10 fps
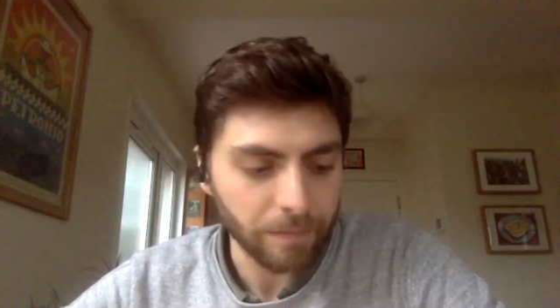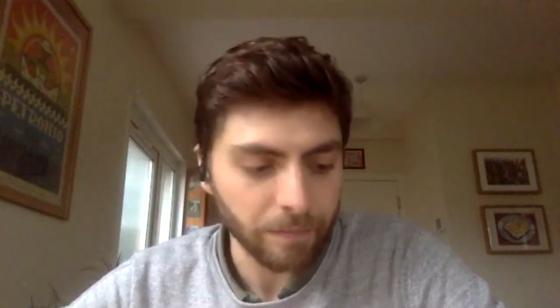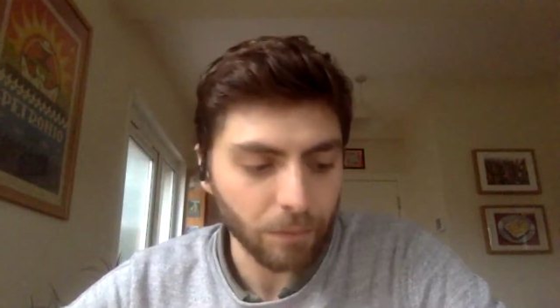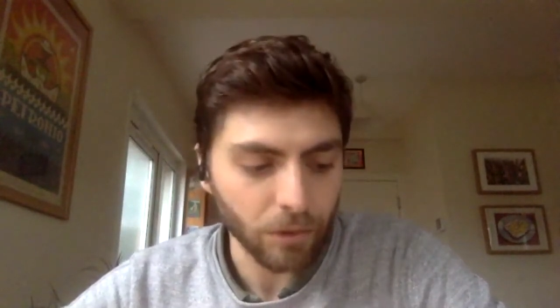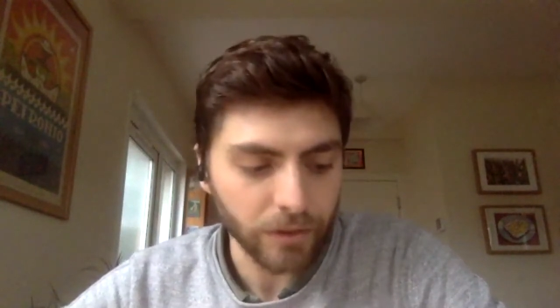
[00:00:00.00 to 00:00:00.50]

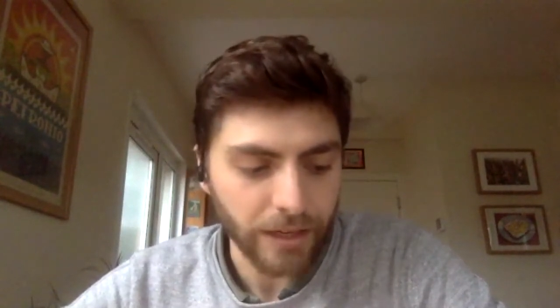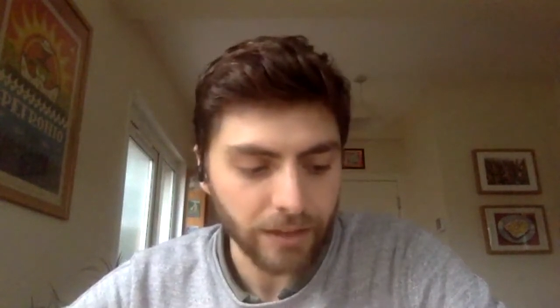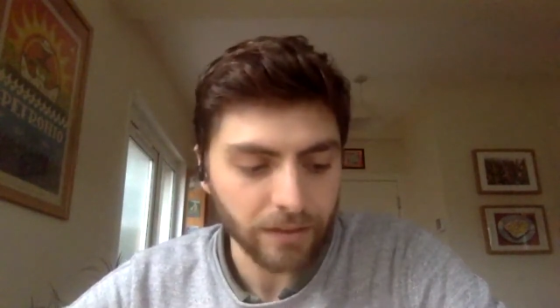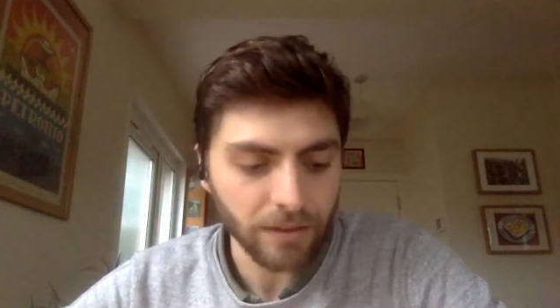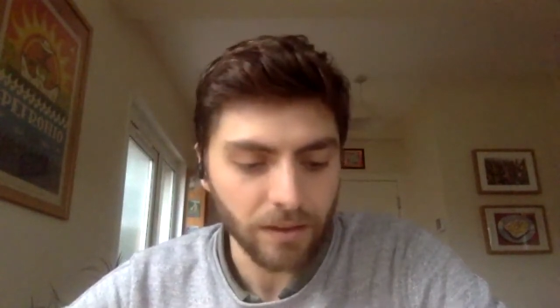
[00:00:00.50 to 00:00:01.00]

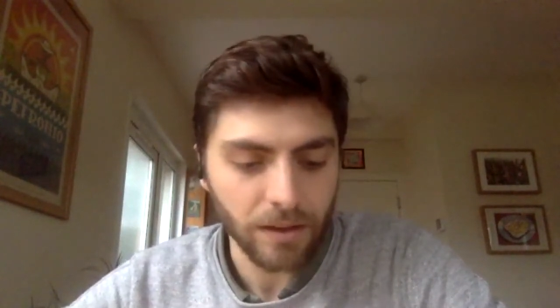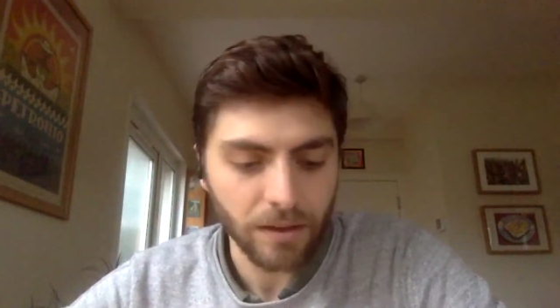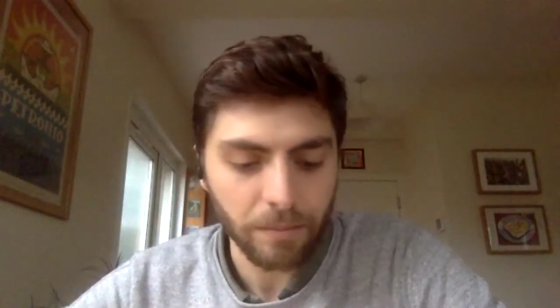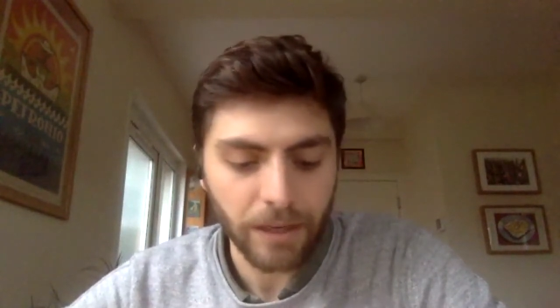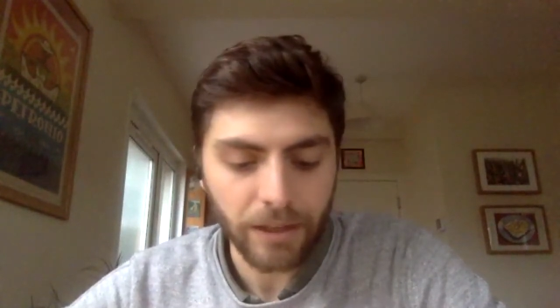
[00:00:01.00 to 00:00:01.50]
protect
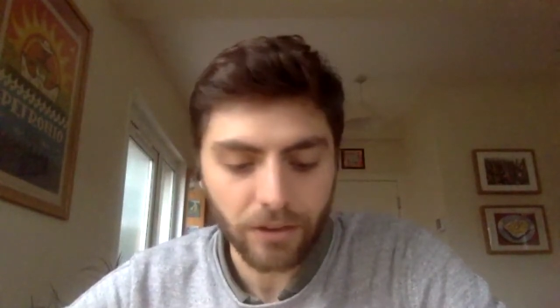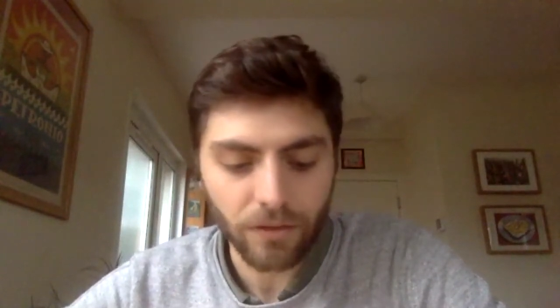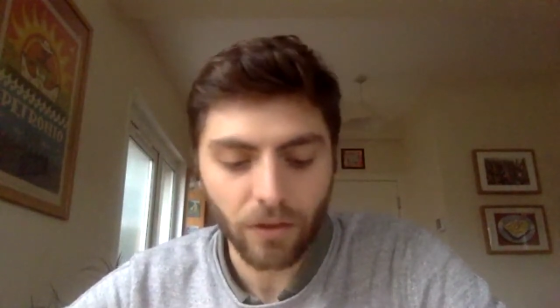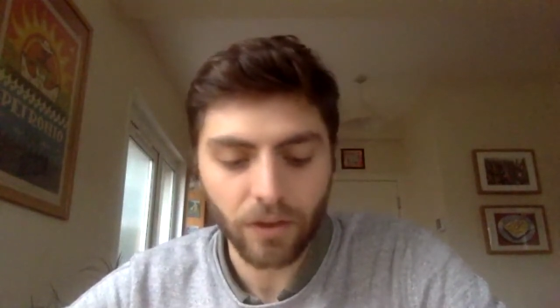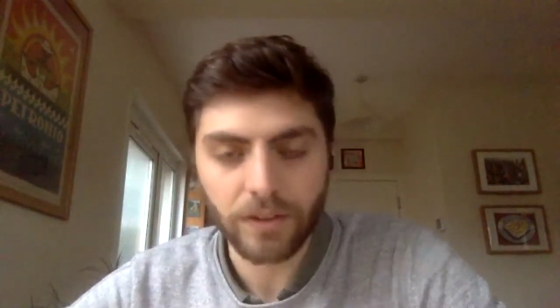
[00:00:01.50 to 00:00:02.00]
the biggest
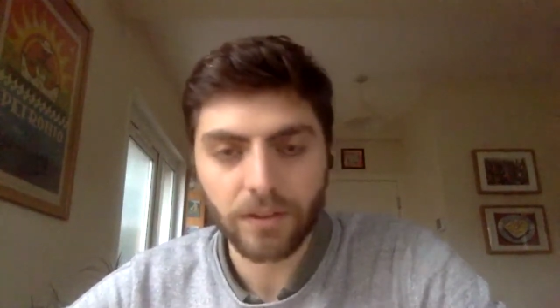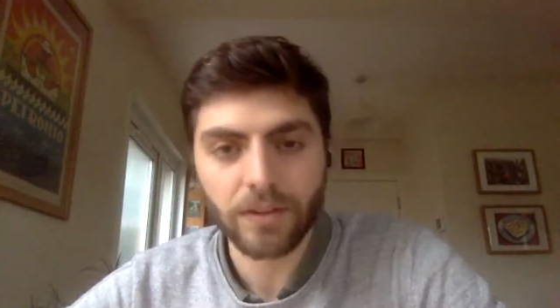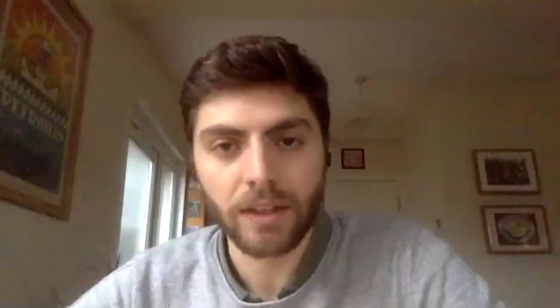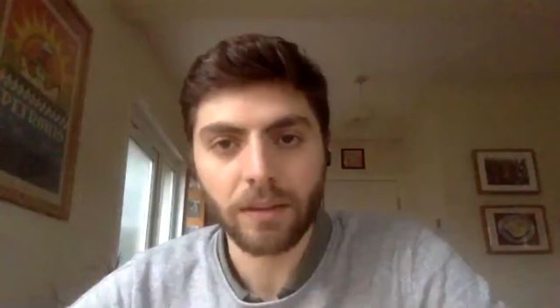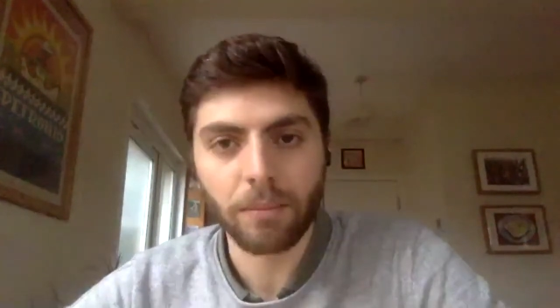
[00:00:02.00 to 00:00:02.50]

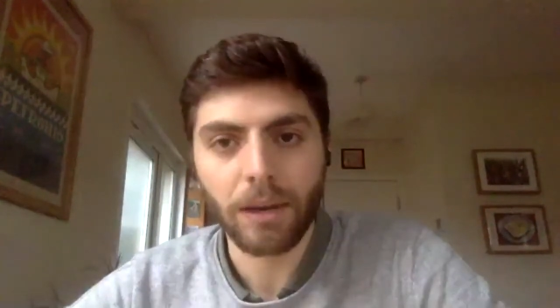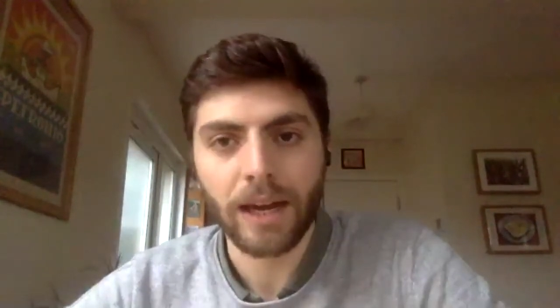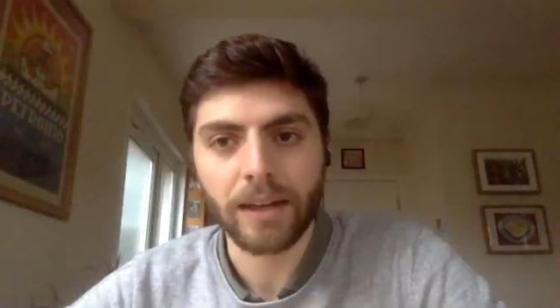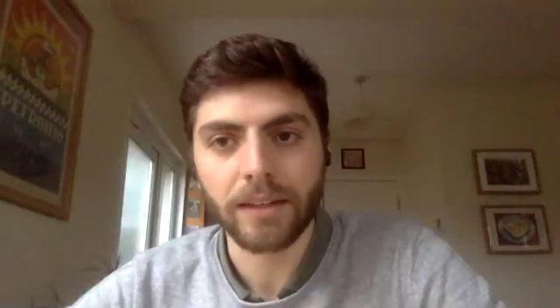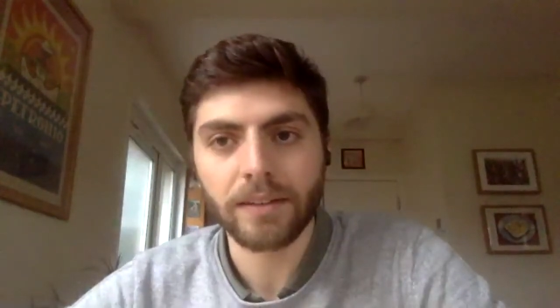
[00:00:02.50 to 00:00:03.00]
forests in the
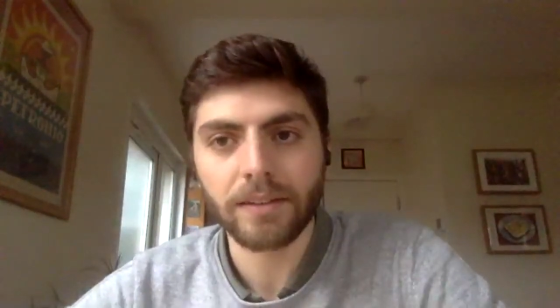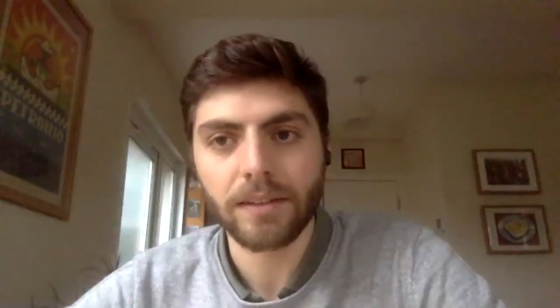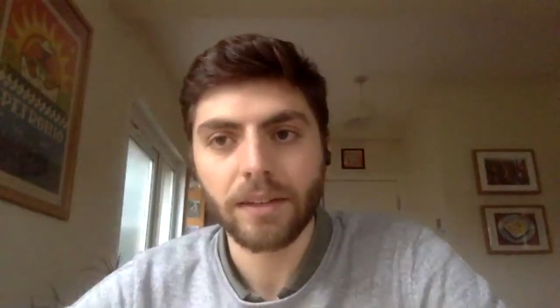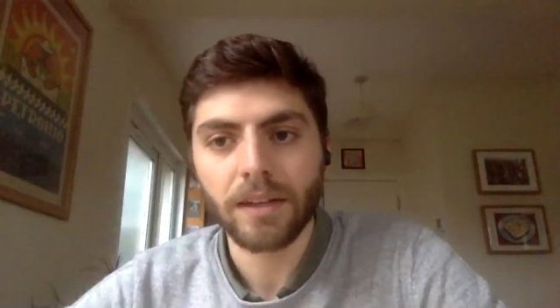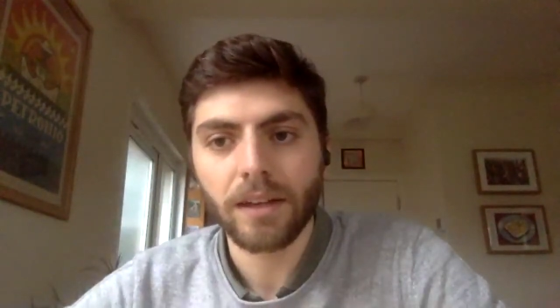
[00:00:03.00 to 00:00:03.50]
planet,
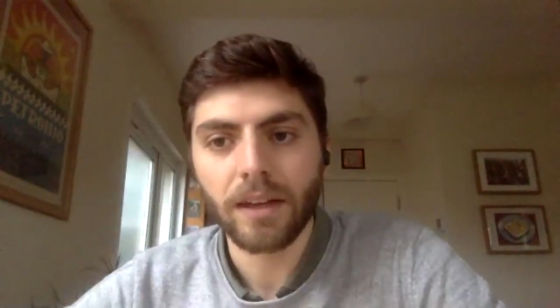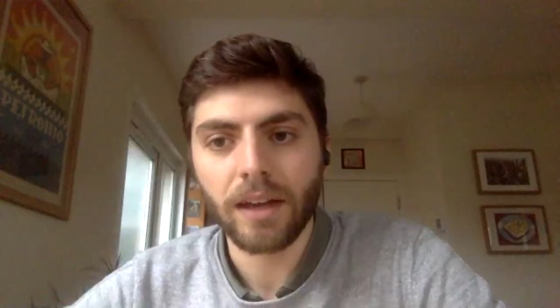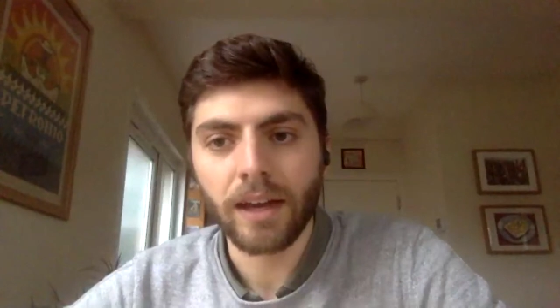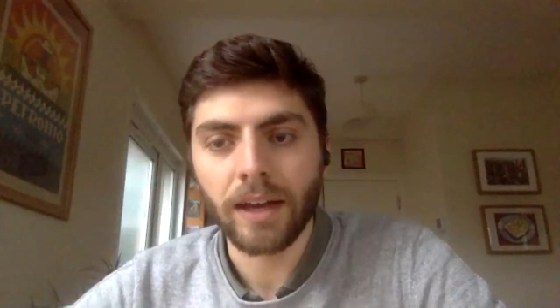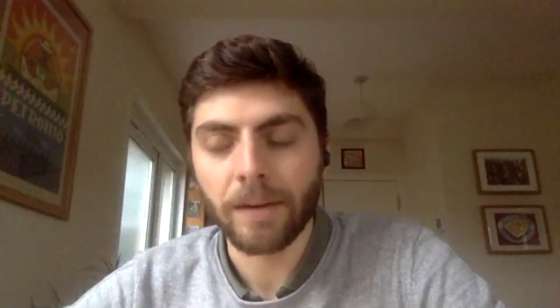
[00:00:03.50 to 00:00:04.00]

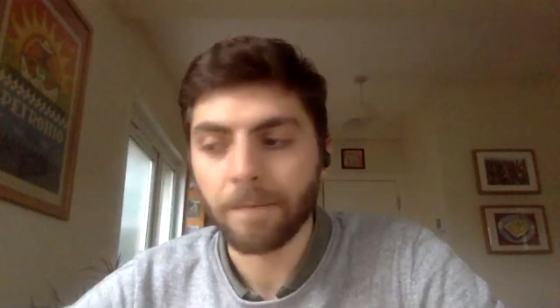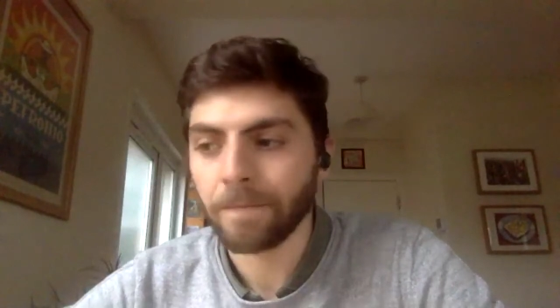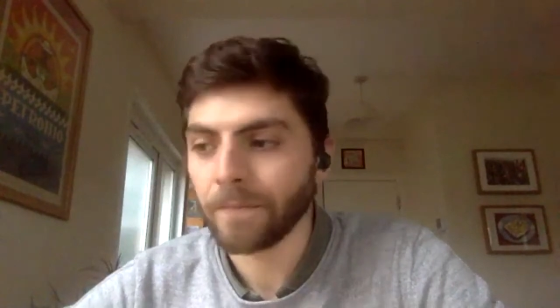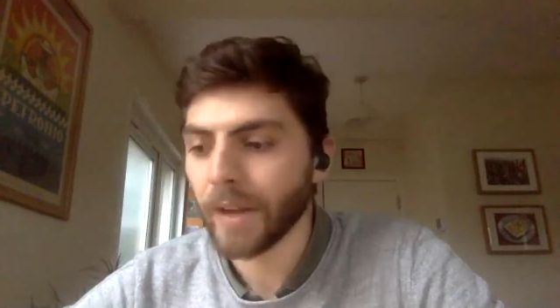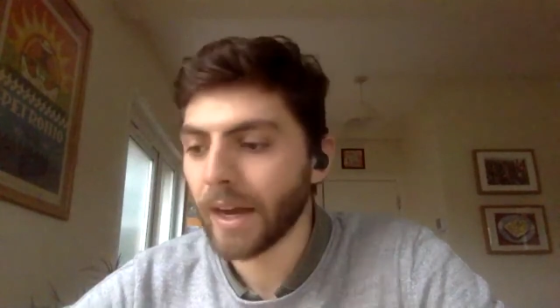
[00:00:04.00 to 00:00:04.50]

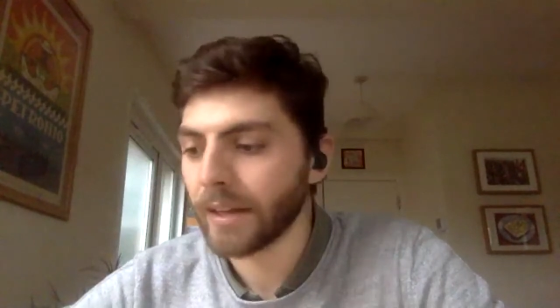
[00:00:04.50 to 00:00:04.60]
and